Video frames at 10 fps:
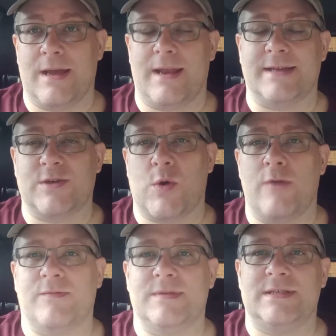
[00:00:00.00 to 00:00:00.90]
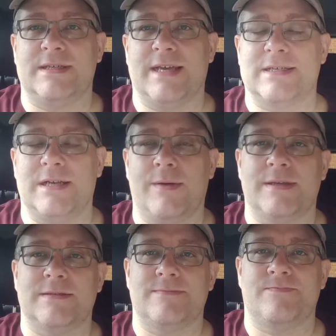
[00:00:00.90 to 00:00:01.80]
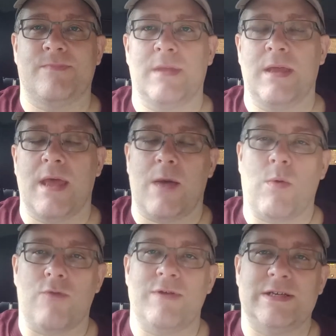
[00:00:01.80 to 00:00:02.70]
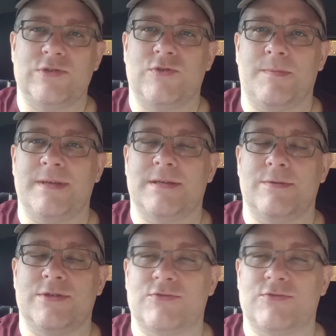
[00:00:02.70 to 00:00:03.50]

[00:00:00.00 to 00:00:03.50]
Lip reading: And that's a quote from C.S. Lewis. And what really struck me as I was